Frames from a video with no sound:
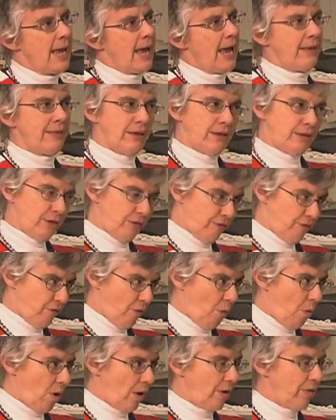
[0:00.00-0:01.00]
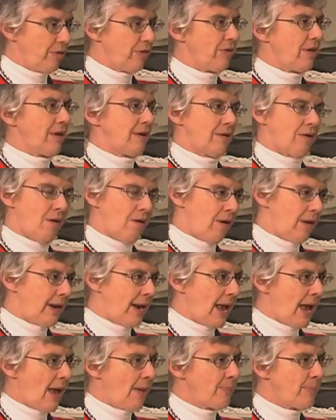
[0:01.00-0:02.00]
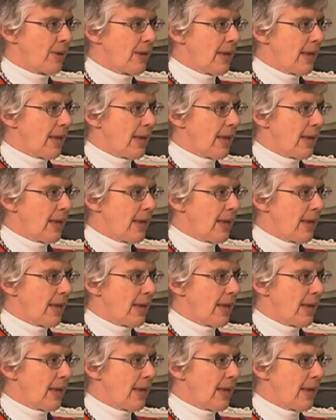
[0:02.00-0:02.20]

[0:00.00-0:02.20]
and then the fourth and on up.